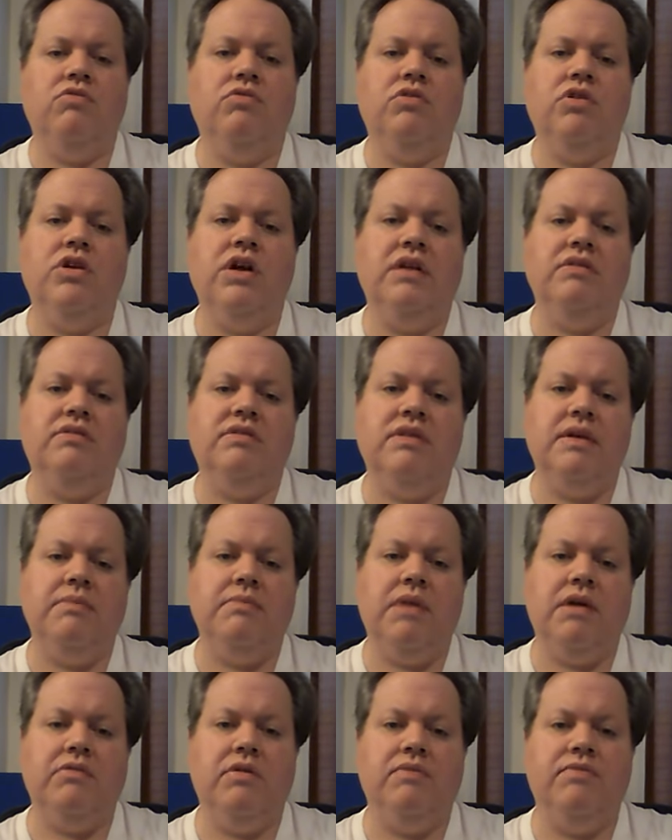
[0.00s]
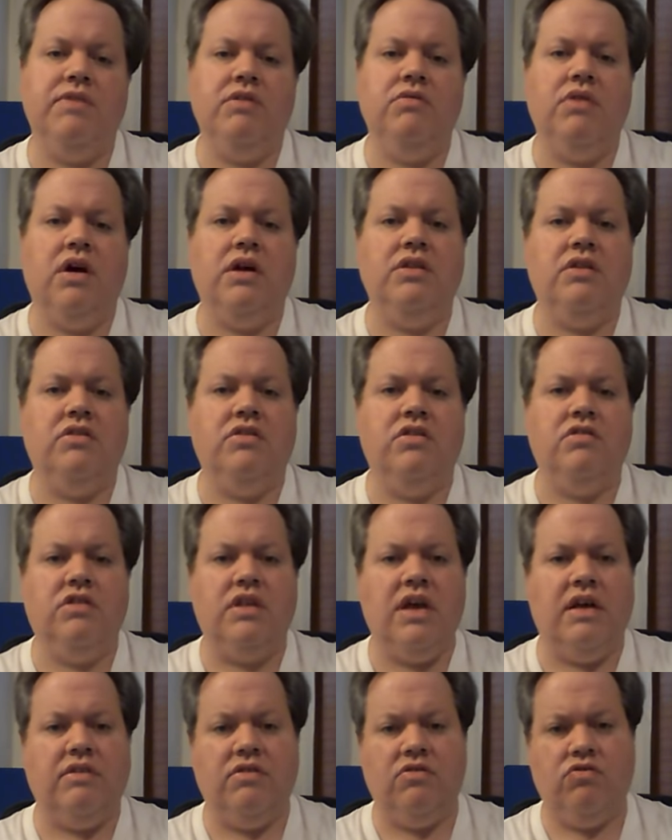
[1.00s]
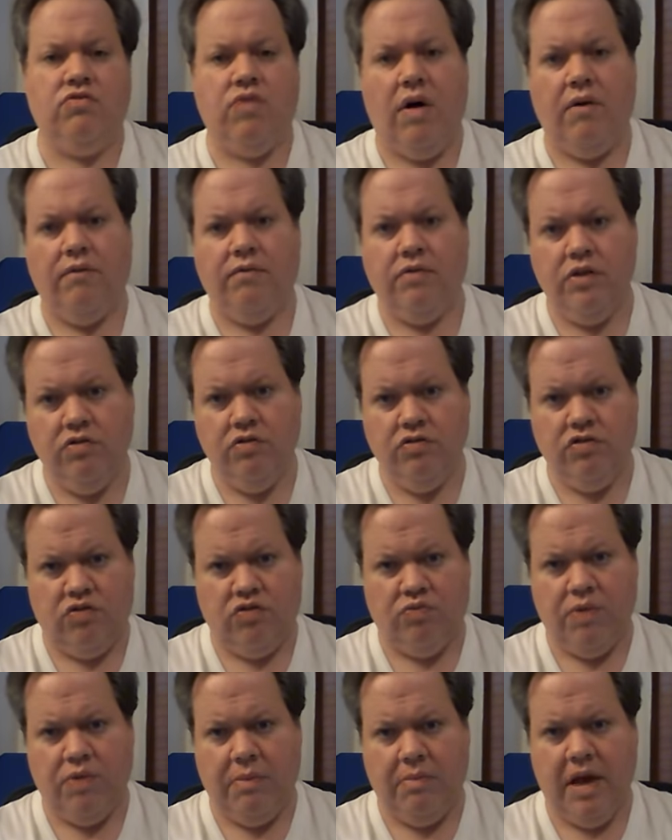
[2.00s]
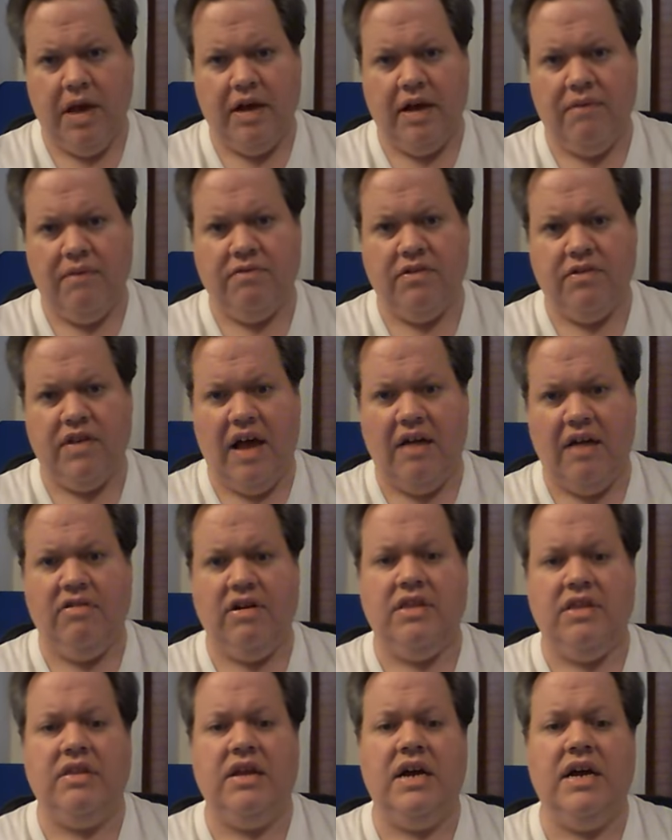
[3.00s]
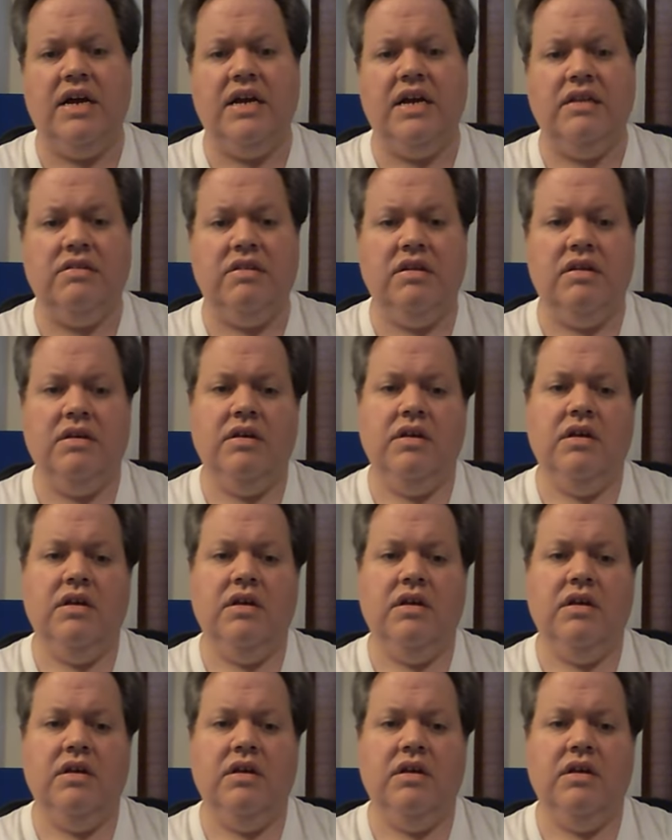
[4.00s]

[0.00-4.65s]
corner and see my review of the two thousand twelve Loose remake of Silent Night.